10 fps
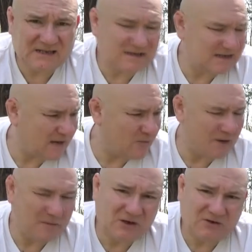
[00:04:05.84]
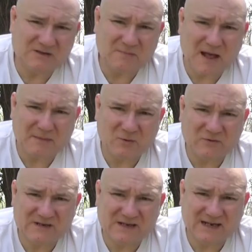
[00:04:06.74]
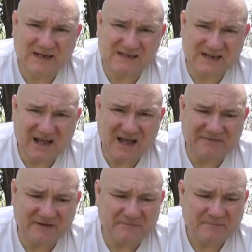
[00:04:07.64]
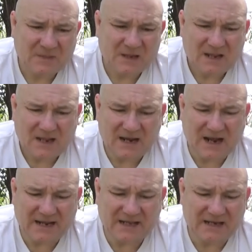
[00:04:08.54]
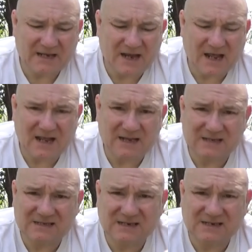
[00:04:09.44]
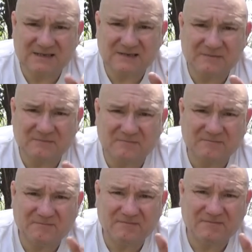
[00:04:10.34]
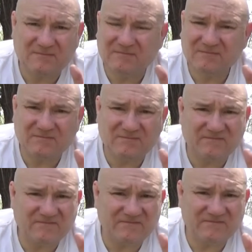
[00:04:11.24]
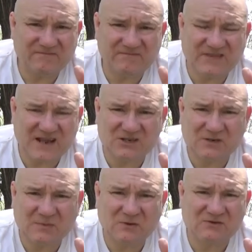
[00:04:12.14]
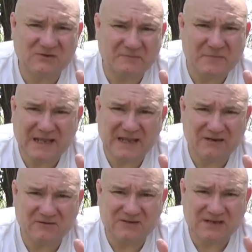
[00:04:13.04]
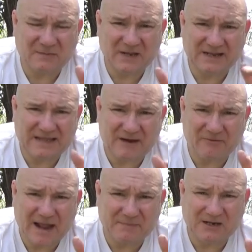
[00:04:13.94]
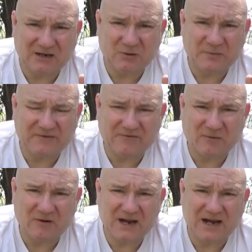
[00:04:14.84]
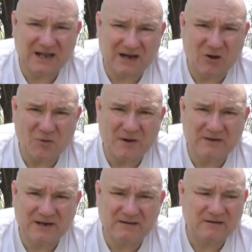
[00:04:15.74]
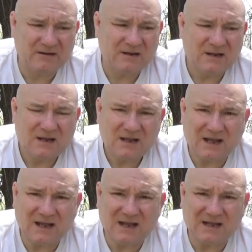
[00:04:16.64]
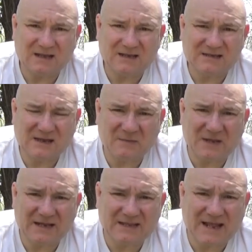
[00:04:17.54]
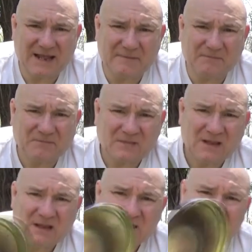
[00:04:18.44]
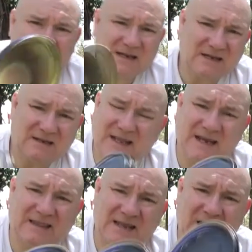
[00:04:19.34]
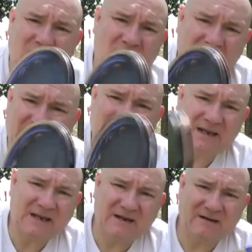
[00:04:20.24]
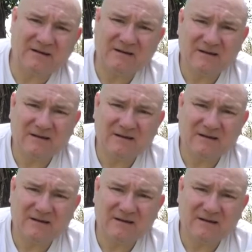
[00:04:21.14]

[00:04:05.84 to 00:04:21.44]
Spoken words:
the same way I'm going to use the popcorn tin as an oven, and I can stick some vegetables or meat or something like that wrapped in aluminum foil, kind of like a hobo dinner, something like that. Stick anything I want in here